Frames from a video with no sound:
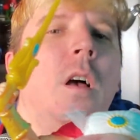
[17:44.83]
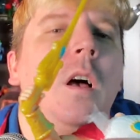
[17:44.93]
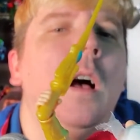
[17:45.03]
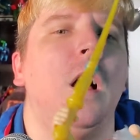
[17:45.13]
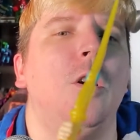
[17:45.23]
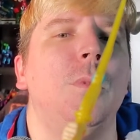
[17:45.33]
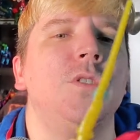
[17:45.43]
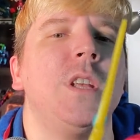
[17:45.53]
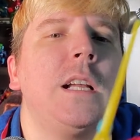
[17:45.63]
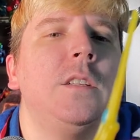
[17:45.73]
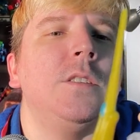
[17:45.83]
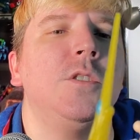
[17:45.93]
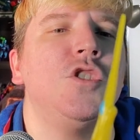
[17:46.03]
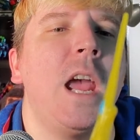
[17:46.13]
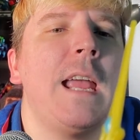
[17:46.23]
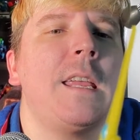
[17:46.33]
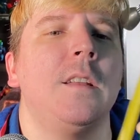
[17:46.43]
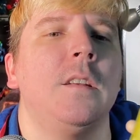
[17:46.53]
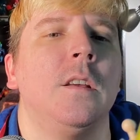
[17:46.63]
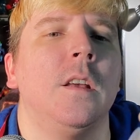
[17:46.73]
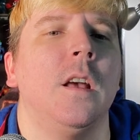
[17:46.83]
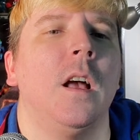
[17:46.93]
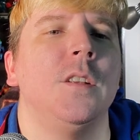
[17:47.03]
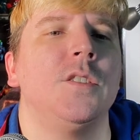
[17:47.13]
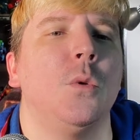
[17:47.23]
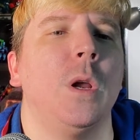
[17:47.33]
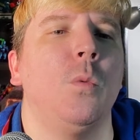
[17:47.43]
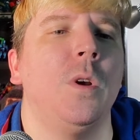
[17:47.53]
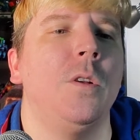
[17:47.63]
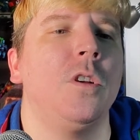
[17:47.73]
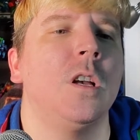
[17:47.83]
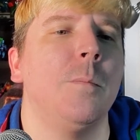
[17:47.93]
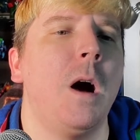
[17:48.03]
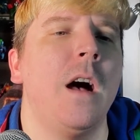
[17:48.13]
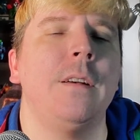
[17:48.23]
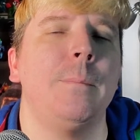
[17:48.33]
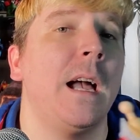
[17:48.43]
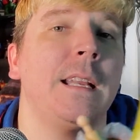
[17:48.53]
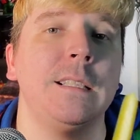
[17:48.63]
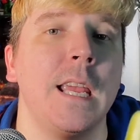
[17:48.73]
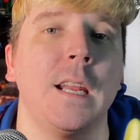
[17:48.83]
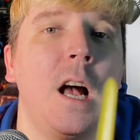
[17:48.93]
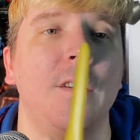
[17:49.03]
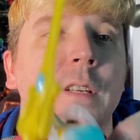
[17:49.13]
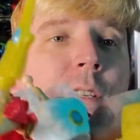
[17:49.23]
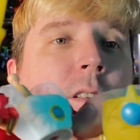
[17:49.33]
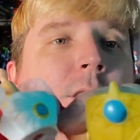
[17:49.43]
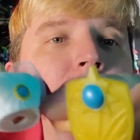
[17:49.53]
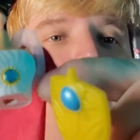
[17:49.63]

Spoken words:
Almost like a little jacket, so it will come off. I'm not going to take it off because it looks like